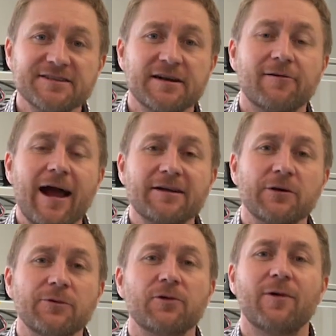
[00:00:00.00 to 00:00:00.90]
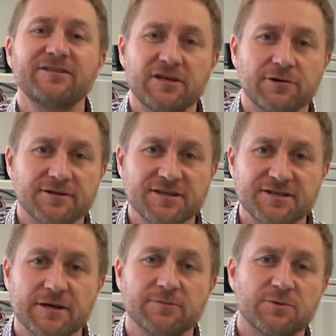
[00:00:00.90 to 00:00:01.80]
is interacting with the rest of your
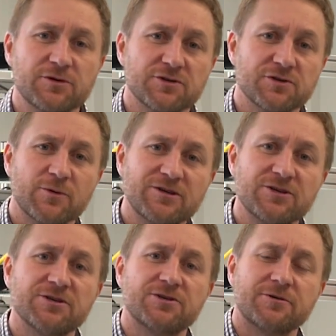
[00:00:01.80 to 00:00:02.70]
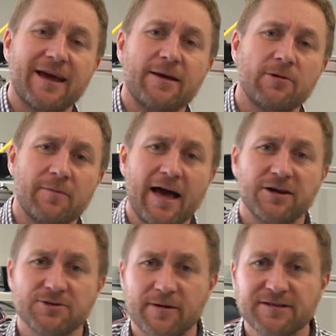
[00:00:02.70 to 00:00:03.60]
systems, with your switches, your cable
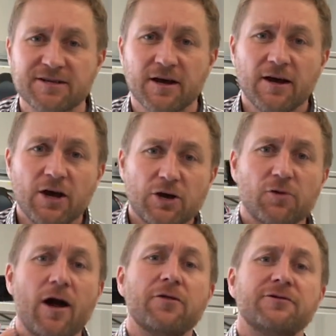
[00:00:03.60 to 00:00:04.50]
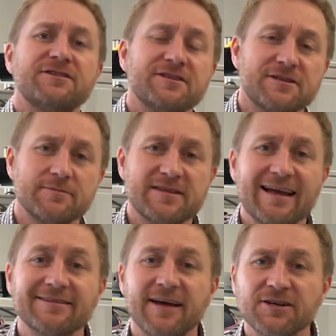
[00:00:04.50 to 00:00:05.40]
managements, your other systems
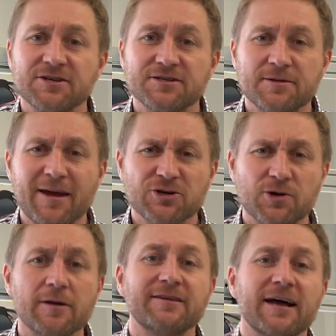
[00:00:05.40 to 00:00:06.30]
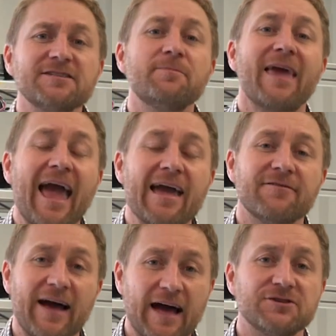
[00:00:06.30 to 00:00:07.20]
that it touches to make sure it does
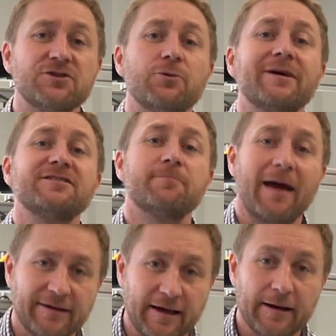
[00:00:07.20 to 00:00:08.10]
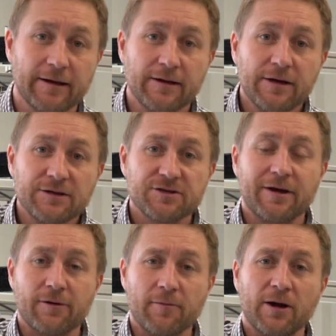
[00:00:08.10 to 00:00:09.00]
behave as you expect it. So here in